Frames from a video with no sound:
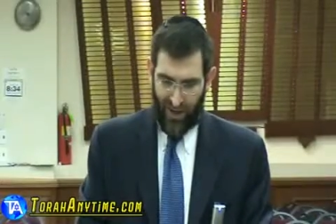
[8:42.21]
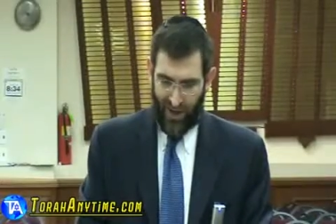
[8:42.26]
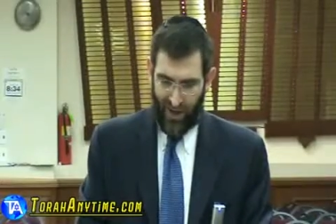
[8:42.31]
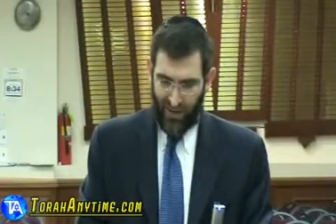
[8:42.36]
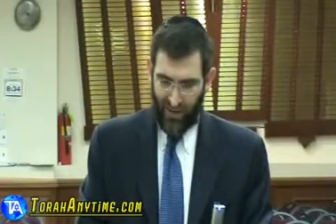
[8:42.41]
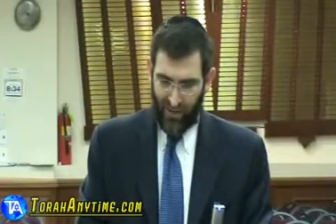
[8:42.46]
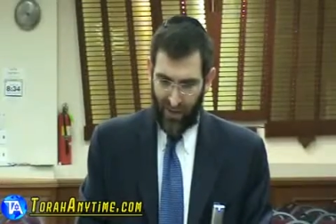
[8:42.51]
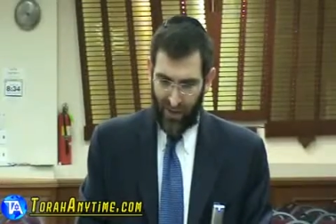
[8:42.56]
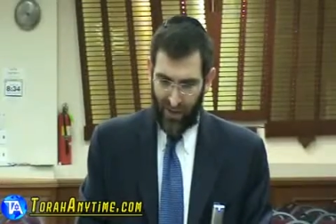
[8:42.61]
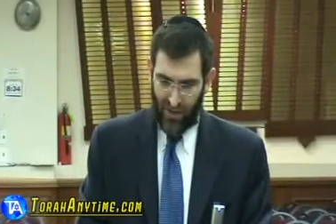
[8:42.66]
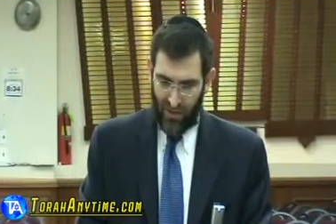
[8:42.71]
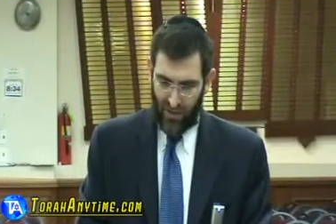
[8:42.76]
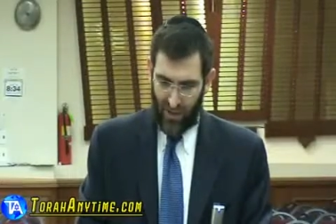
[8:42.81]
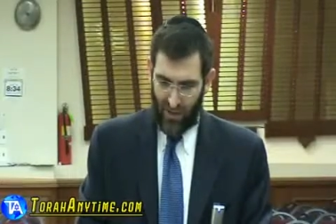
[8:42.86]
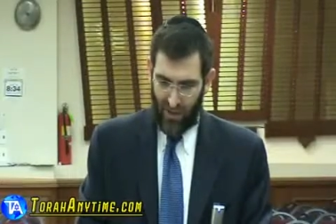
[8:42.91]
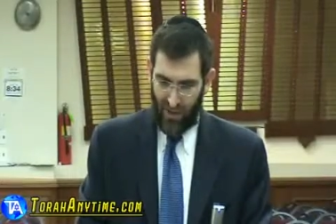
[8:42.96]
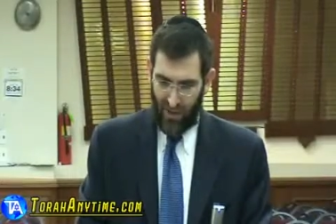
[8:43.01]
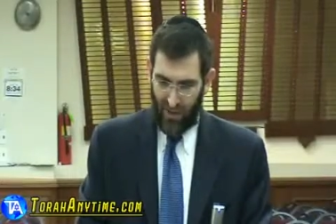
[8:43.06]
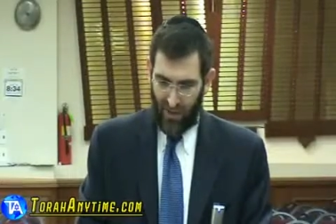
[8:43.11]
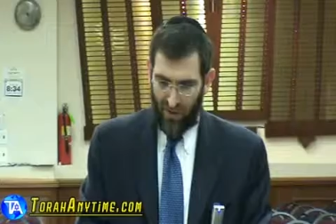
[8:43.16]
And there's a
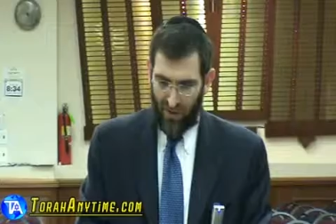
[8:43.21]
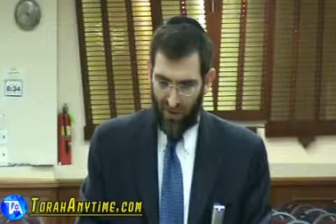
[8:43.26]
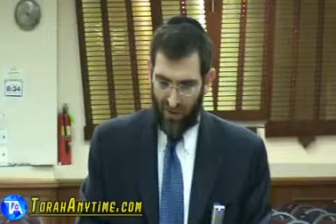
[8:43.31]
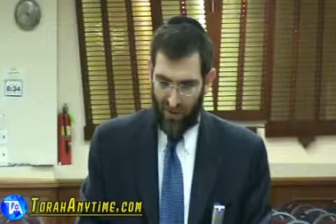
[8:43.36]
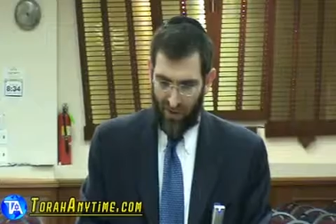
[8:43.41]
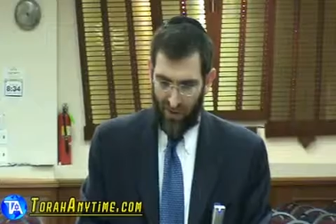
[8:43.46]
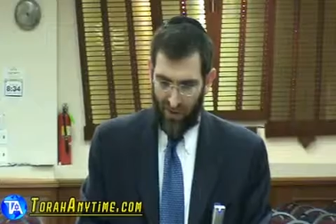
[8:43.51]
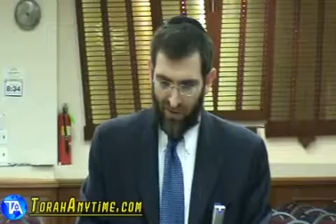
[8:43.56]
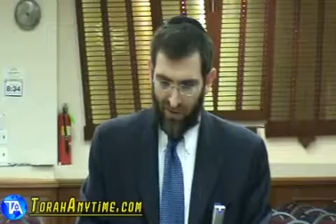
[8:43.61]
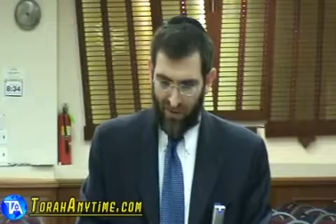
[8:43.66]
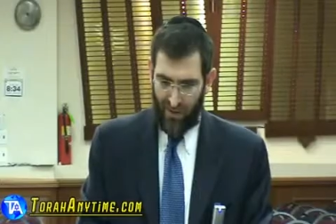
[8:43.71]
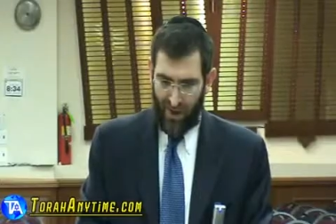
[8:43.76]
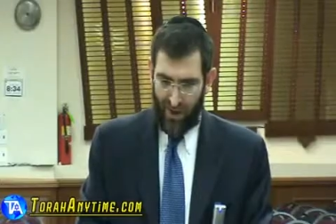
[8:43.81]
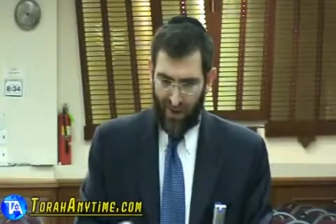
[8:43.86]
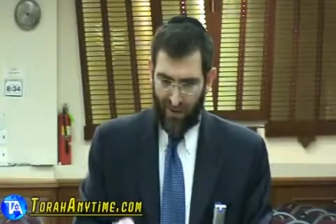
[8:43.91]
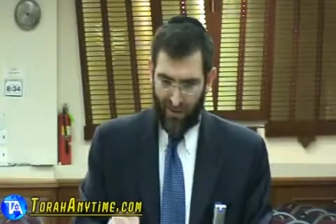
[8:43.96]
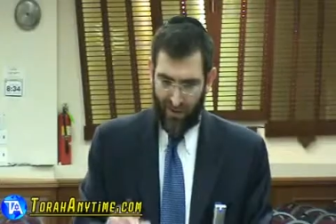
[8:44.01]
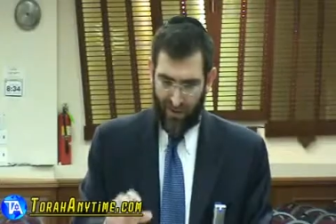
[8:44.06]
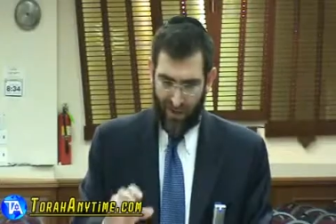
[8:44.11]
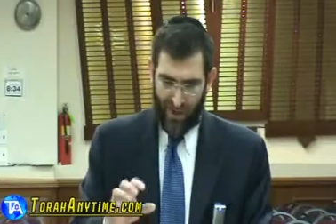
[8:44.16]
story
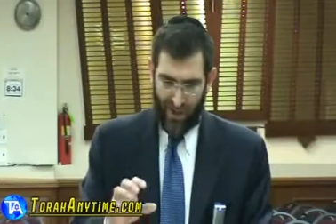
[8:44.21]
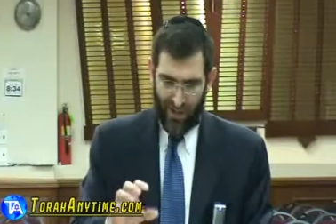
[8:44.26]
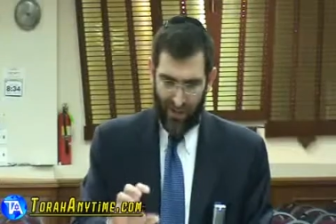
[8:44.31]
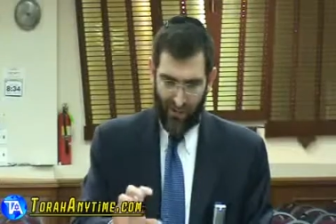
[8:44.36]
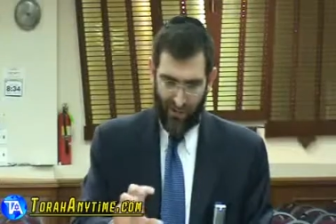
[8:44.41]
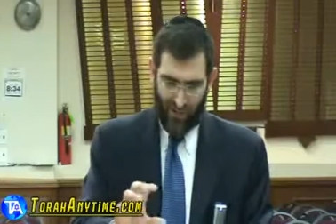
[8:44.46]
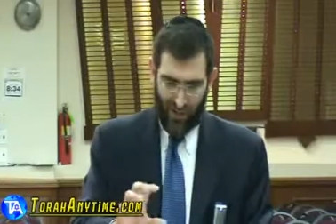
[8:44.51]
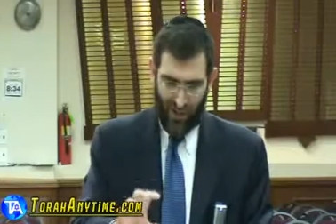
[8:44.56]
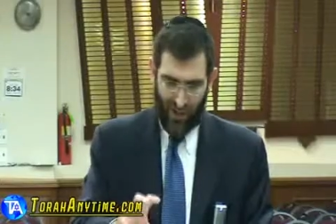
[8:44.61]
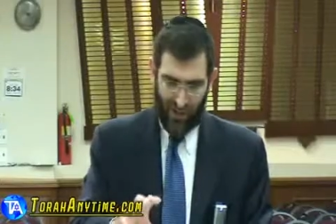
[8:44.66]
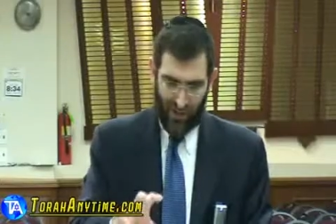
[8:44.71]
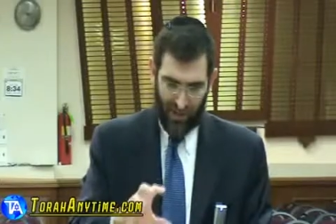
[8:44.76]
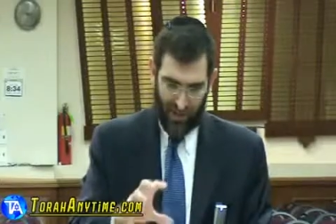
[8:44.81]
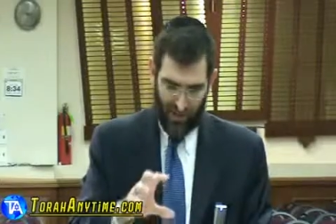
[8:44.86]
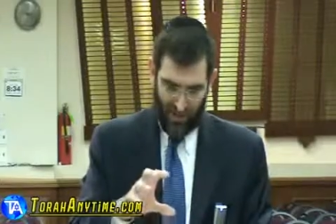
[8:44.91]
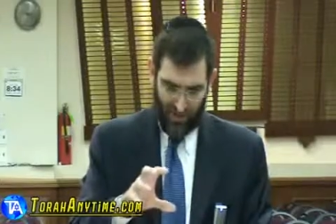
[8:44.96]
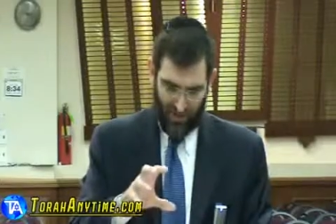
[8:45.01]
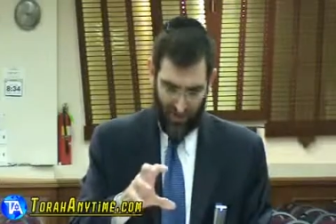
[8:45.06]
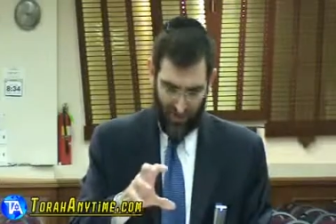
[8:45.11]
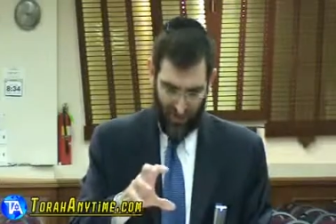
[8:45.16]
that takes
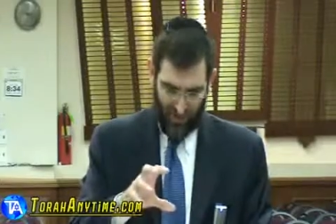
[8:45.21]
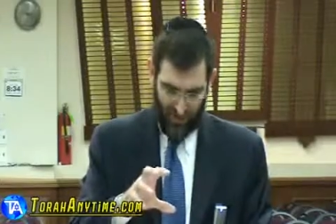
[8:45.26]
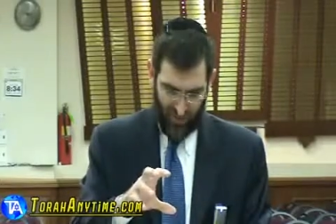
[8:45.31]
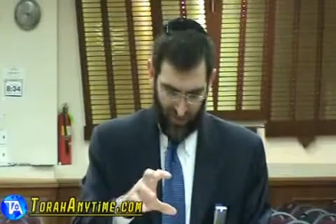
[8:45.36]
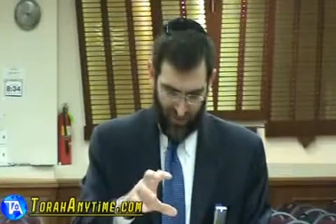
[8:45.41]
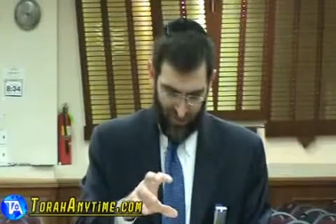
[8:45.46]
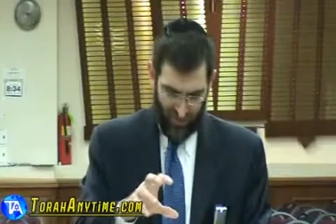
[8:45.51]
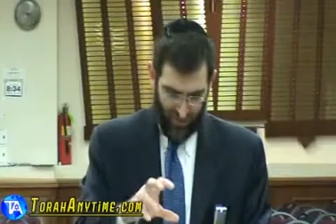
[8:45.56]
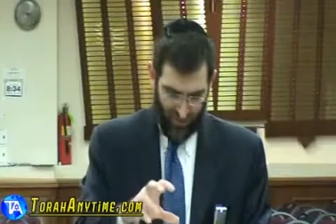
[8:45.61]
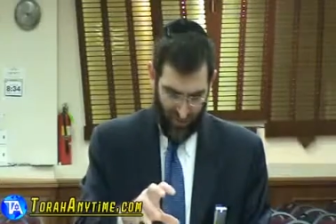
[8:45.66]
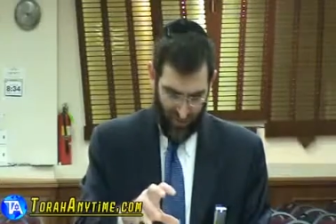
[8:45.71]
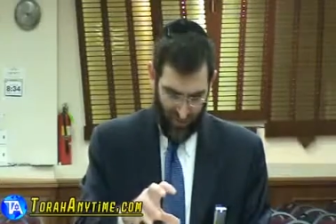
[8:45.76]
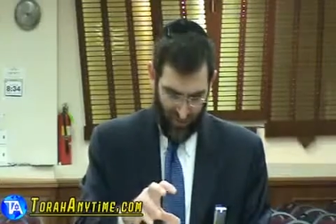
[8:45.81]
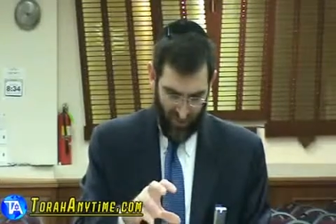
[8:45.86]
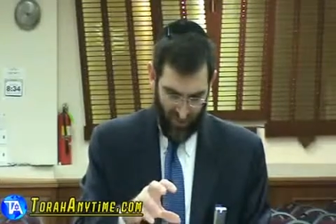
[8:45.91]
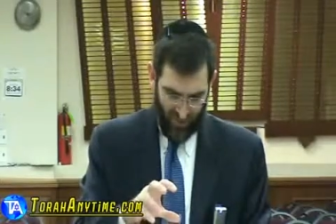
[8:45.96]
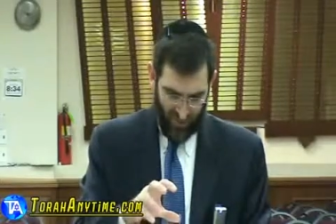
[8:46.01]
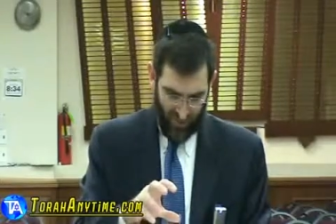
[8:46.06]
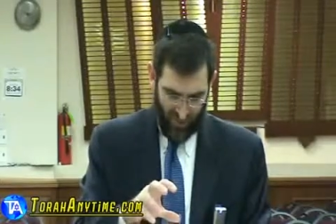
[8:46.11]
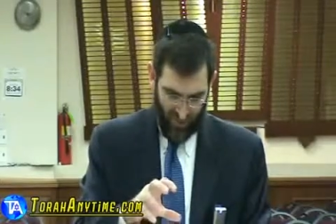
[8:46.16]
place
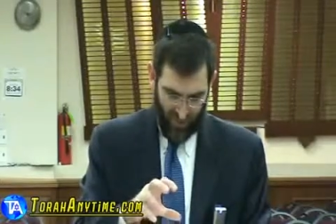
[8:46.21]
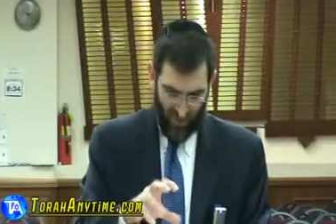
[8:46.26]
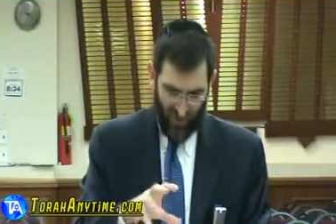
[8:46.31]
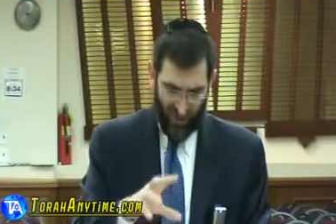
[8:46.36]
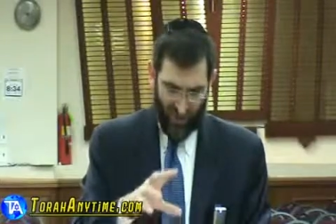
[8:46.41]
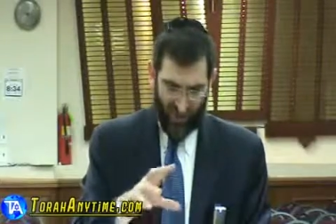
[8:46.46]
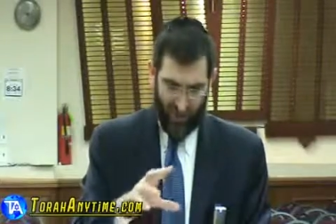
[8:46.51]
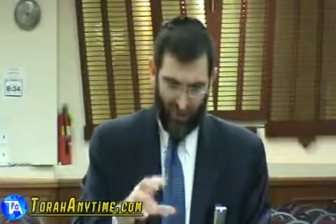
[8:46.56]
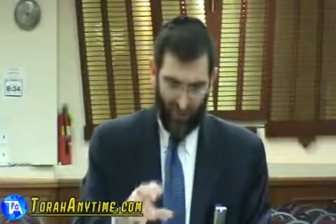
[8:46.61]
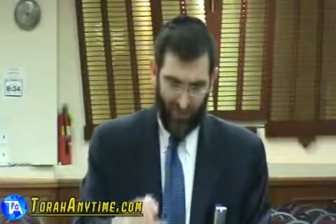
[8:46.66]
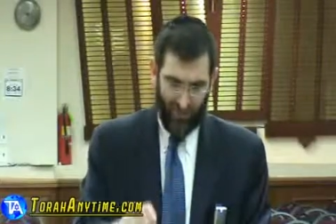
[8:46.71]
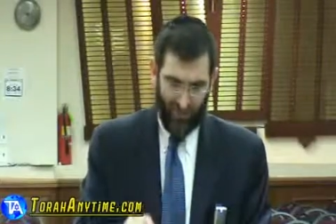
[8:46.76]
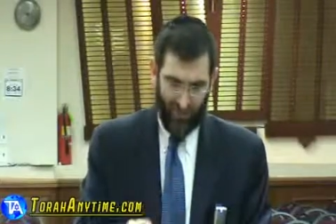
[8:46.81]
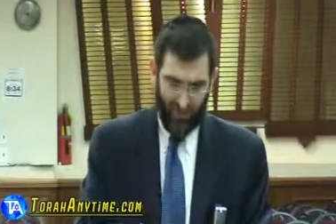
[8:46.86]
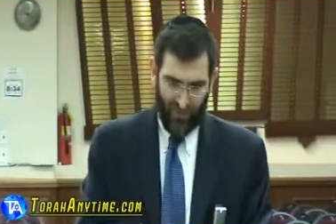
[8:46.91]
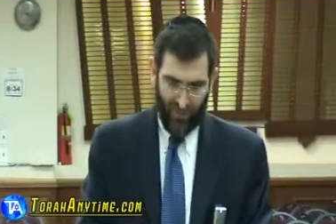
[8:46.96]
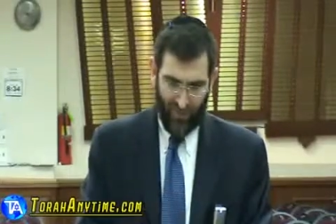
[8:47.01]
with Hillel.